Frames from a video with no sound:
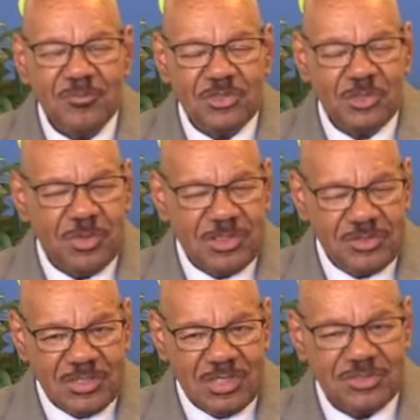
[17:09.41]

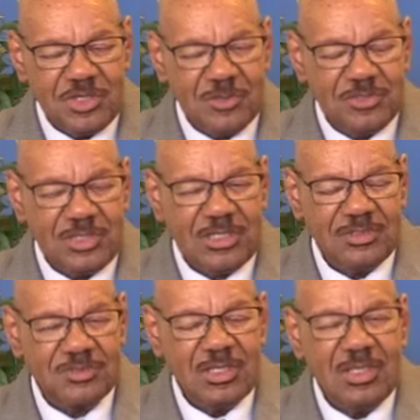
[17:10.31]
Jewish
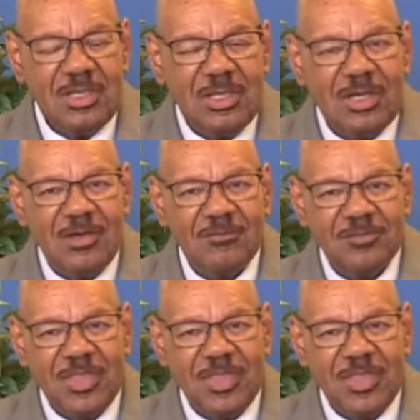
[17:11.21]
associates of